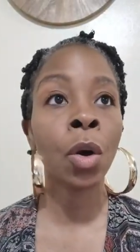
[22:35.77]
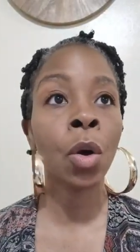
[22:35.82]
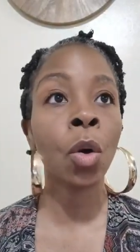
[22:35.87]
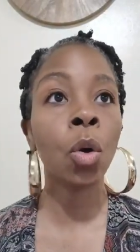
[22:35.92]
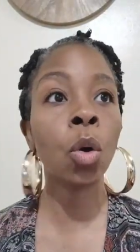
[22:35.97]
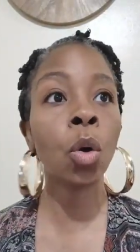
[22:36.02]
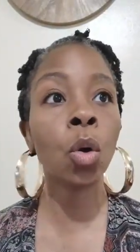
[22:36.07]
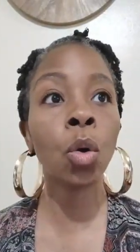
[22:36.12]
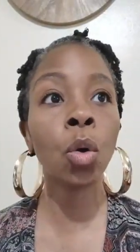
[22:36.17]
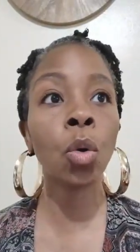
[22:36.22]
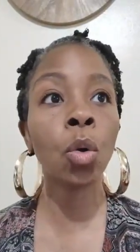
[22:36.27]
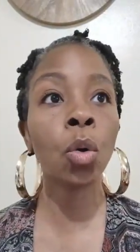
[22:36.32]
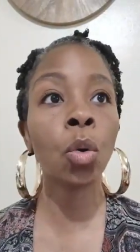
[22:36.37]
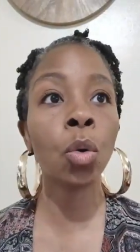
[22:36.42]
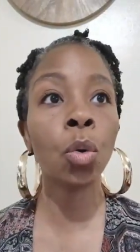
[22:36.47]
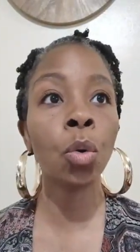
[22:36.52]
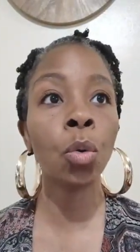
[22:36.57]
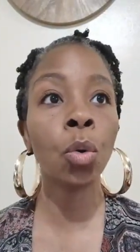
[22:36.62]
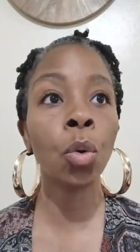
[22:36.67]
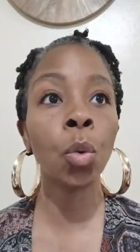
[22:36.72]

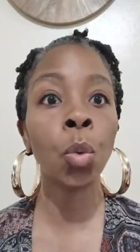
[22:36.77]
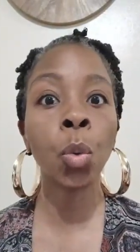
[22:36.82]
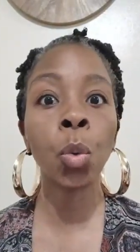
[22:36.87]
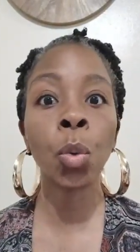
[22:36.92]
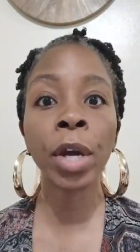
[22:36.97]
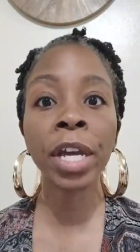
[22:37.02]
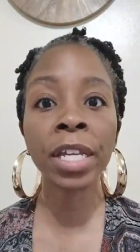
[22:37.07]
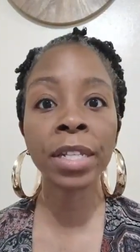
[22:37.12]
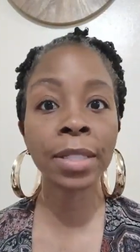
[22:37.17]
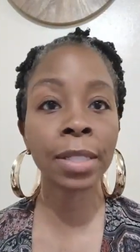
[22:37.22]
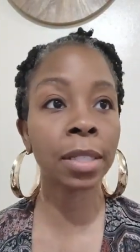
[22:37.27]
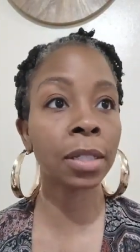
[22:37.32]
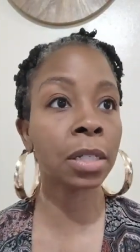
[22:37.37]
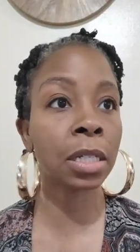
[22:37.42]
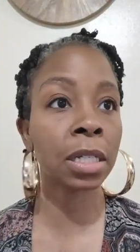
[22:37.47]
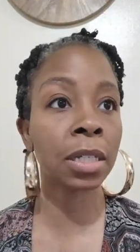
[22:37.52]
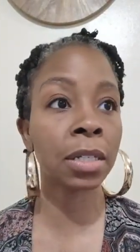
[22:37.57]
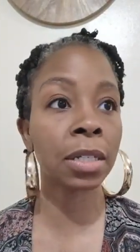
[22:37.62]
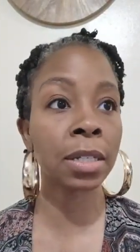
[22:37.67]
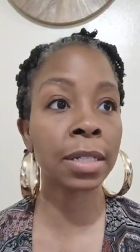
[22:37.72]
who went
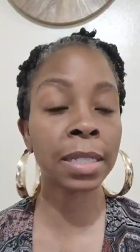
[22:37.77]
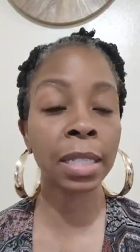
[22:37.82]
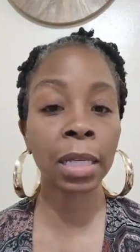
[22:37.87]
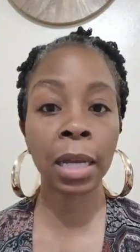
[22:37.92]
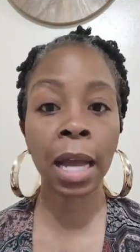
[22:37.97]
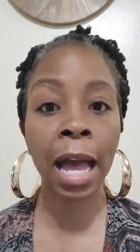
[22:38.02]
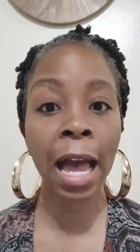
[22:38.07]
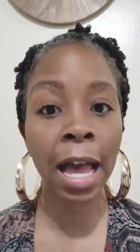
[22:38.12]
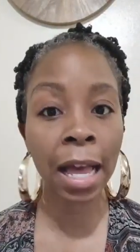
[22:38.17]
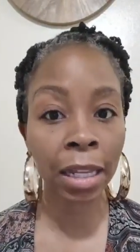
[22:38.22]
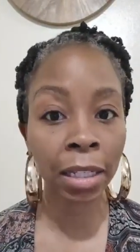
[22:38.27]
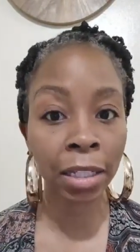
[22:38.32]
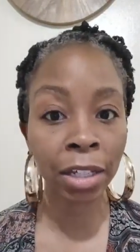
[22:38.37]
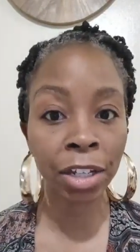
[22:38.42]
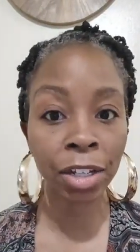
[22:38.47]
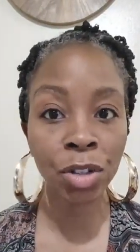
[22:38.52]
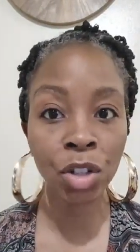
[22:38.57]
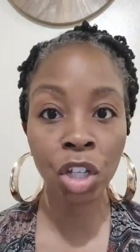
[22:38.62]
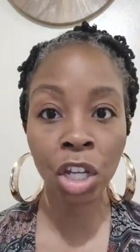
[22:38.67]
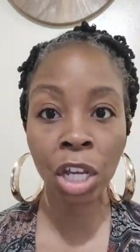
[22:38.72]
to to
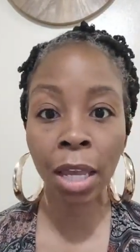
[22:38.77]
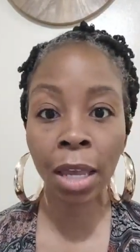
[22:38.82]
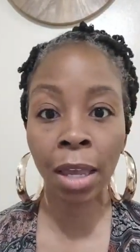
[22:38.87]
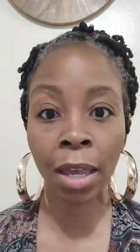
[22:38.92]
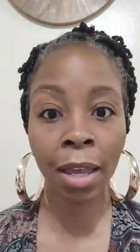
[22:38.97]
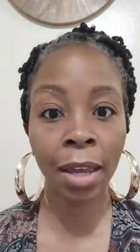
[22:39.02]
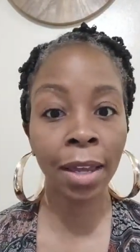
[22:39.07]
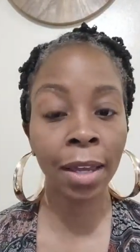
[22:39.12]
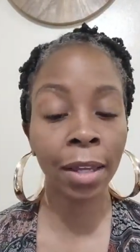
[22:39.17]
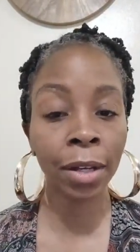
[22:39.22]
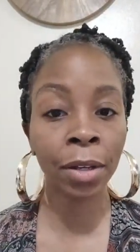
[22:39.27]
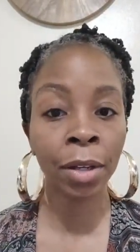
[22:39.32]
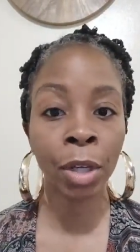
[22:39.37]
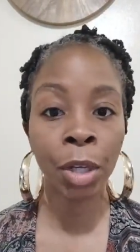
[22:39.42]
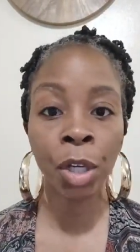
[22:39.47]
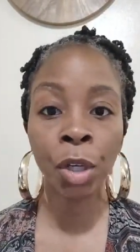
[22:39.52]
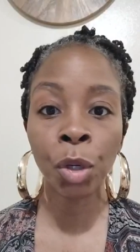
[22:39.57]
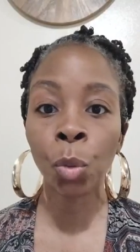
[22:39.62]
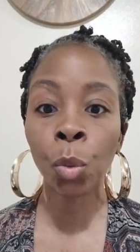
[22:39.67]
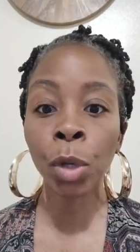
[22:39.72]
college and
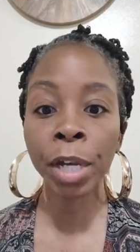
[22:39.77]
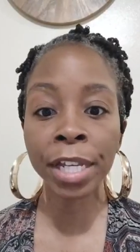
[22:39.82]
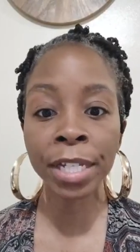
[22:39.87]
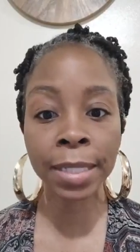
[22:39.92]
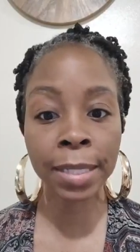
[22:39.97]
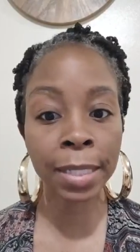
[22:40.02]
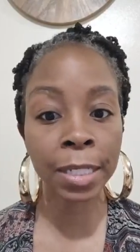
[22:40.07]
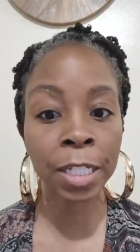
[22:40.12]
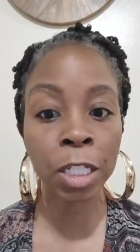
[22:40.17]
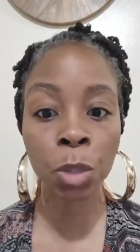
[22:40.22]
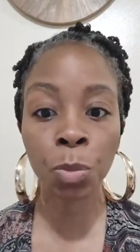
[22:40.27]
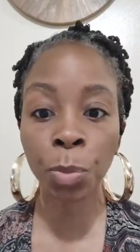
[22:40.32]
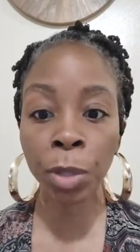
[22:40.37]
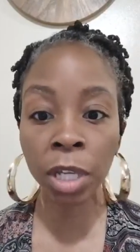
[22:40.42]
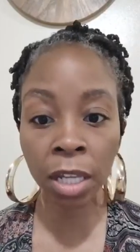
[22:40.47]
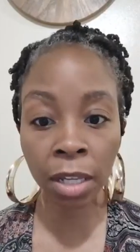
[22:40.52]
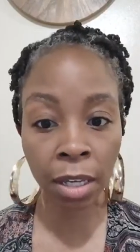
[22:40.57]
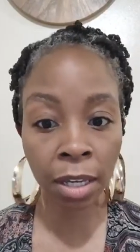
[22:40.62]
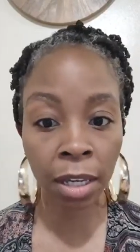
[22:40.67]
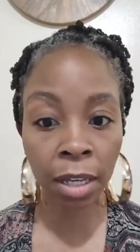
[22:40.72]
went to
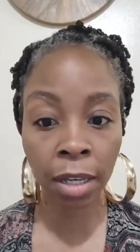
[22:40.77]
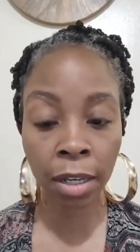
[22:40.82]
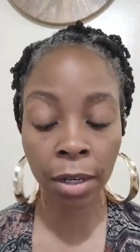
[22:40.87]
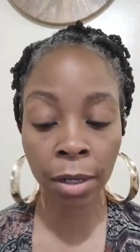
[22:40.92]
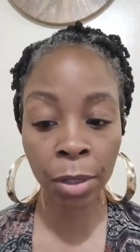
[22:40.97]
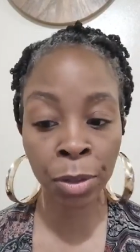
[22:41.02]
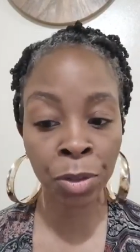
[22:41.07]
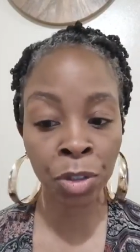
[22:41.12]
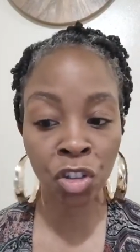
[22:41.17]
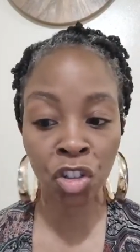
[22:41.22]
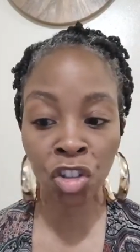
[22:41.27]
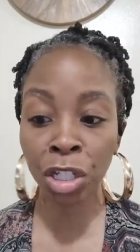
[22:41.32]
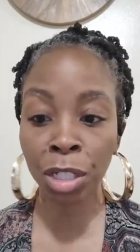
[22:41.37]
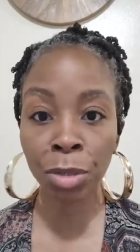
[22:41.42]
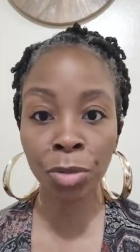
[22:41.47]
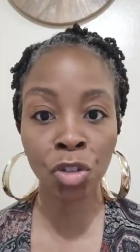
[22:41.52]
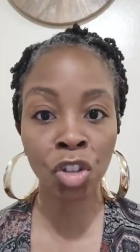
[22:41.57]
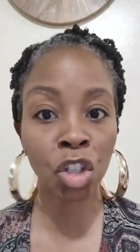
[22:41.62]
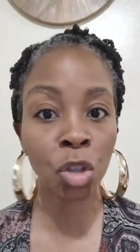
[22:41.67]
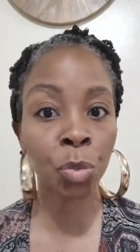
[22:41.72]
speaking.
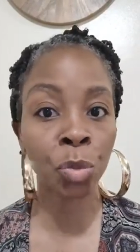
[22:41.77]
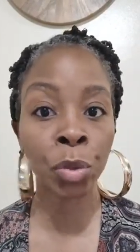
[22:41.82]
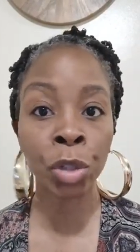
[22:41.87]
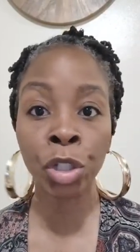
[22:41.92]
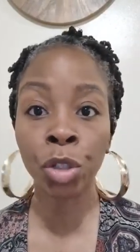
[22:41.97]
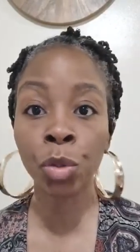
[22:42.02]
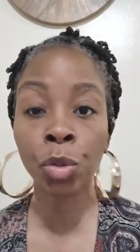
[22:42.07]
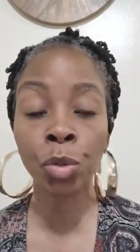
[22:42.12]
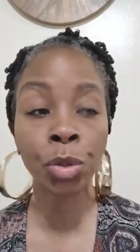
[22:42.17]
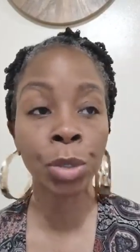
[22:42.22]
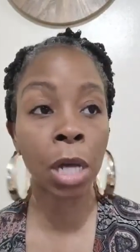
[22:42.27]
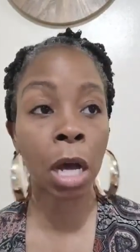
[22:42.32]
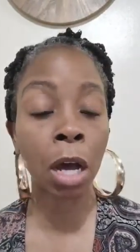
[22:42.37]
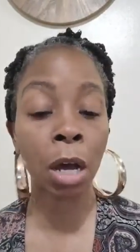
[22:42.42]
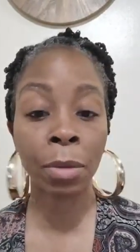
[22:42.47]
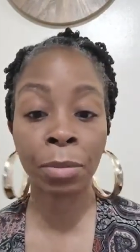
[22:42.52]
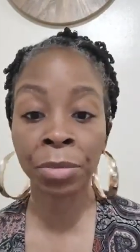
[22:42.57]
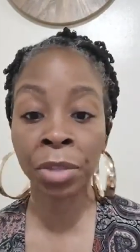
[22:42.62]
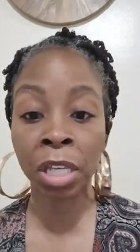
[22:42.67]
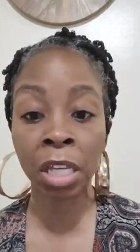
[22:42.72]
She she would do
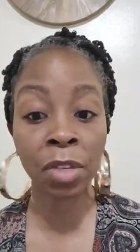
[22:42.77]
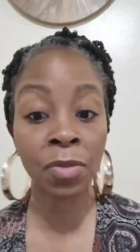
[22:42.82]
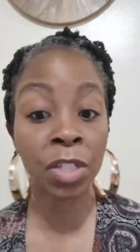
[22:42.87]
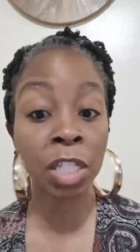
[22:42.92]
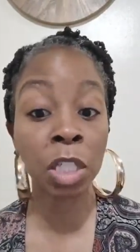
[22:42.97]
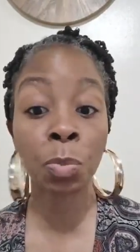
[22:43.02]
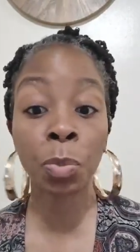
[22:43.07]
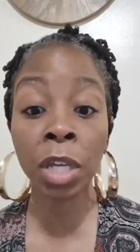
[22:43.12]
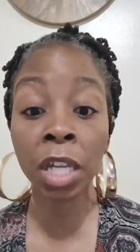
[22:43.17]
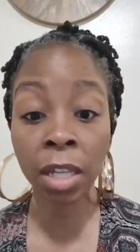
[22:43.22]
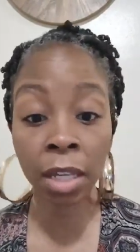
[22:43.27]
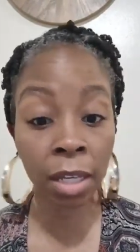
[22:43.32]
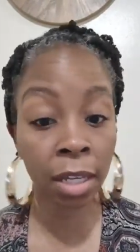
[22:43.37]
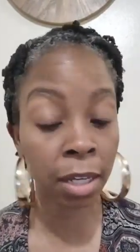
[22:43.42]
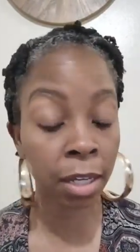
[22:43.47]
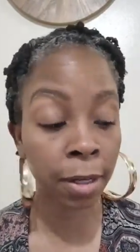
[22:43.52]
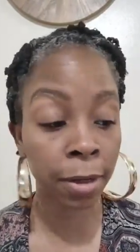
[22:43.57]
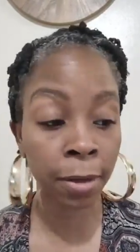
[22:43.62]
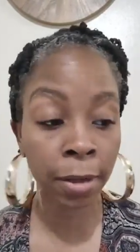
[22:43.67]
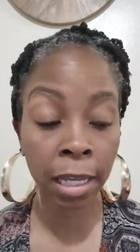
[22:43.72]
um give
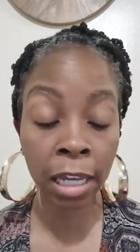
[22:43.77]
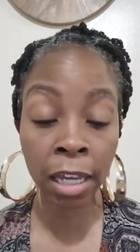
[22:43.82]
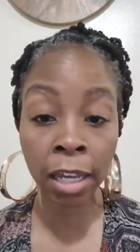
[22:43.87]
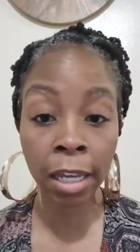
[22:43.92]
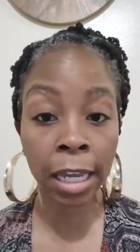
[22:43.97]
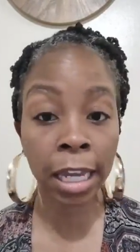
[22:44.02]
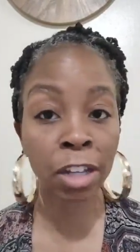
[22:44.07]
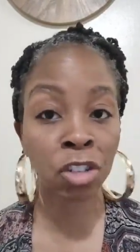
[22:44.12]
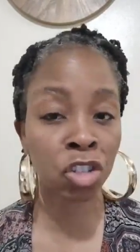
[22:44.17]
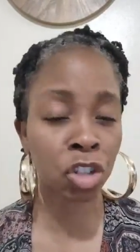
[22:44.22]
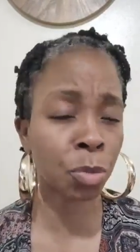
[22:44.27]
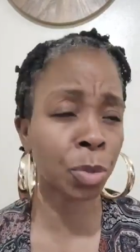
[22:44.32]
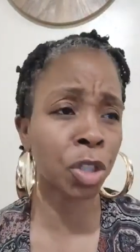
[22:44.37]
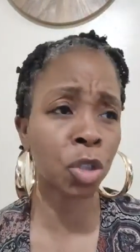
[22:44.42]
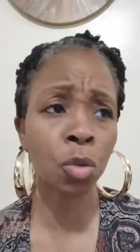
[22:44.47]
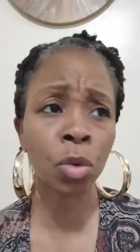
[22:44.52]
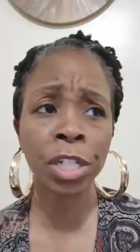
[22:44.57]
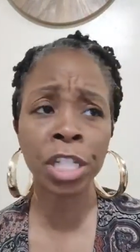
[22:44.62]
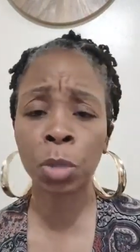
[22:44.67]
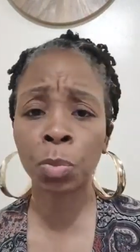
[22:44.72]
speaking and get she would
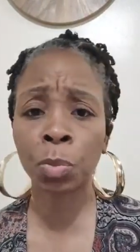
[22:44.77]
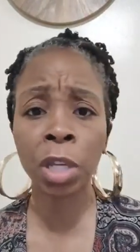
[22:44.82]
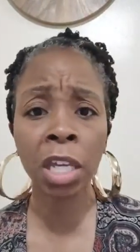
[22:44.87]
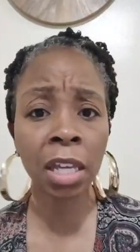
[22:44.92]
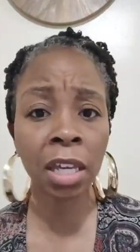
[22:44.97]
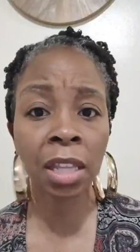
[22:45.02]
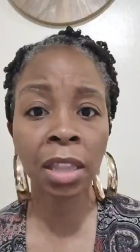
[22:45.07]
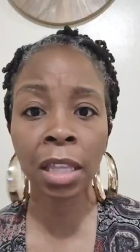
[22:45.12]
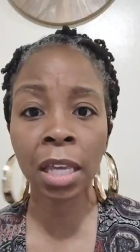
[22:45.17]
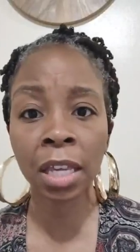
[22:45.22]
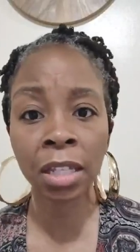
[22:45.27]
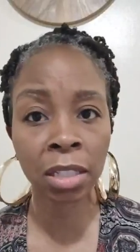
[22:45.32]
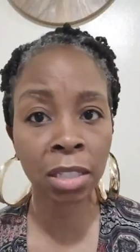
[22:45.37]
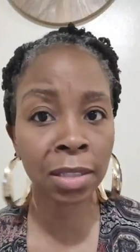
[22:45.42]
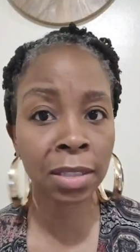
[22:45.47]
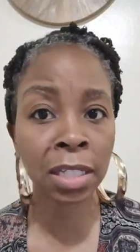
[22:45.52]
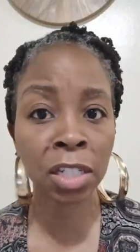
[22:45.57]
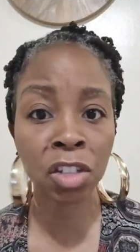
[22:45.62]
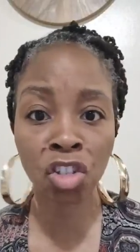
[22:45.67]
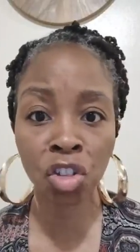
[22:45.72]
do a speaking thing. The
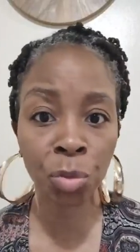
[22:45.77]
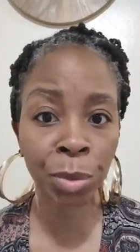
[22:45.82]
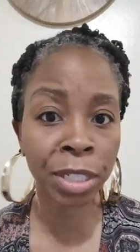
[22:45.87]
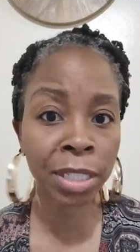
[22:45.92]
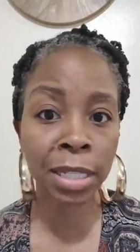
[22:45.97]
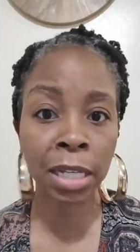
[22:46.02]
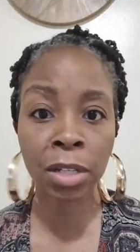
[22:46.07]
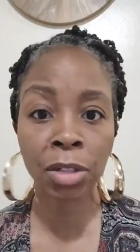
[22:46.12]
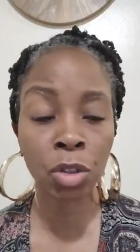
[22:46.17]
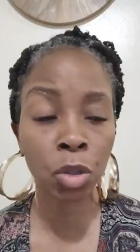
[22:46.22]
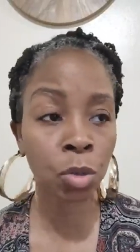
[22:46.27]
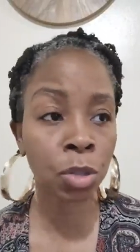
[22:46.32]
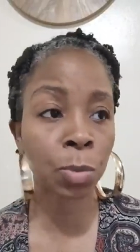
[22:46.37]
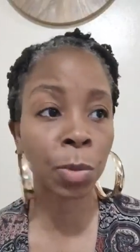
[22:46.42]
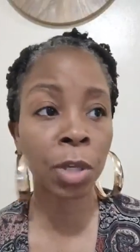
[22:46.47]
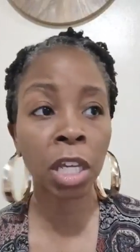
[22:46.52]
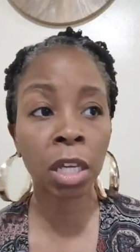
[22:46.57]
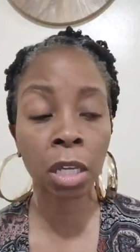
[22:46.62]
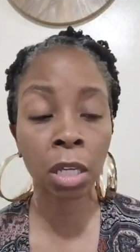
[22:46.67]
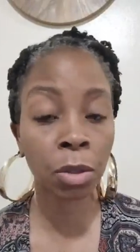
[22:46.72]
teacher would tell her to
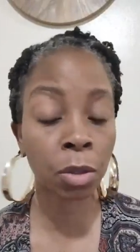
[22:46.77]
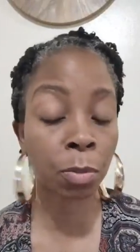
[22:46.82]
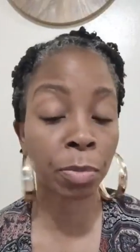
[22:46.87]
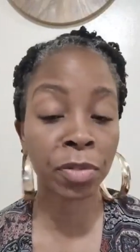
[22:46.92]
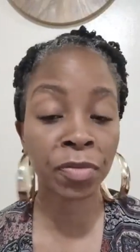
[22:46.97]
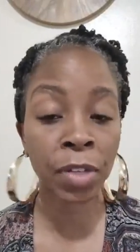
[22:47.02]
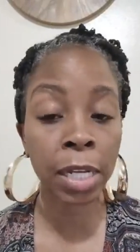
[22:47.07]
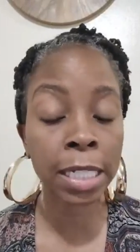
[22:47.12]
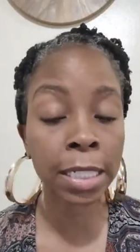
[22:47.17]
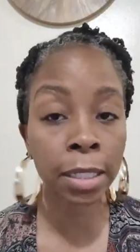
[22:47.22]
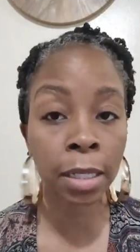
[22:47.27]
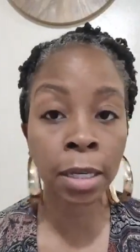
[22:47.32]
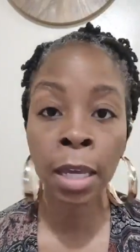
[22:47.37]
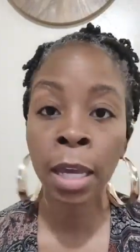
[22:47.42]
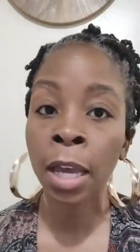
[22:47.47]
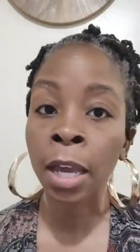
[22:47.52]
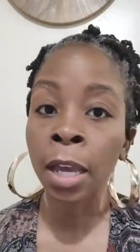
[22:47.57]
speak and the professor